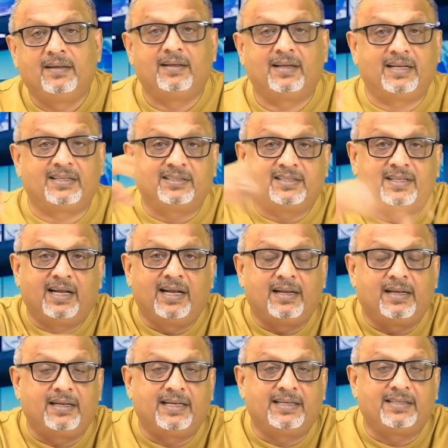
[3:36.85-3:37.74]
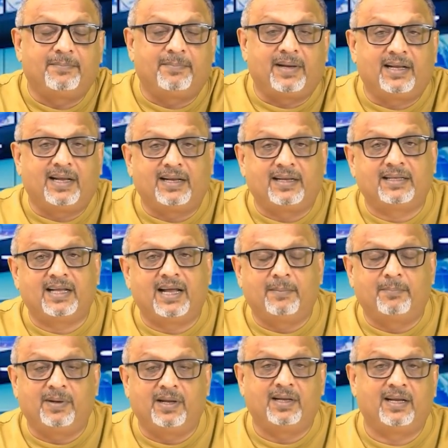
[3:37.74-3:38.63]
Israel is being
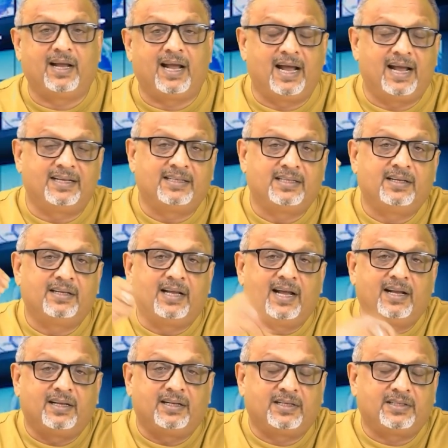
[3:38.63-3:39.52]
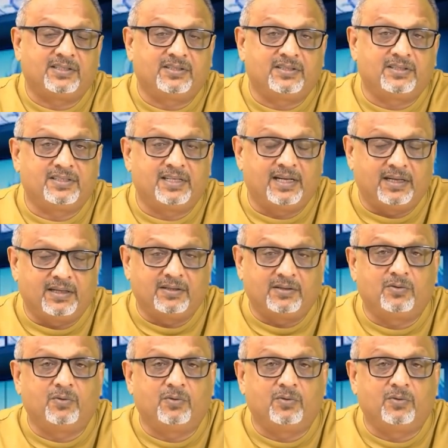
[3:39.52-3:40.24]
labeled as a terrorist state.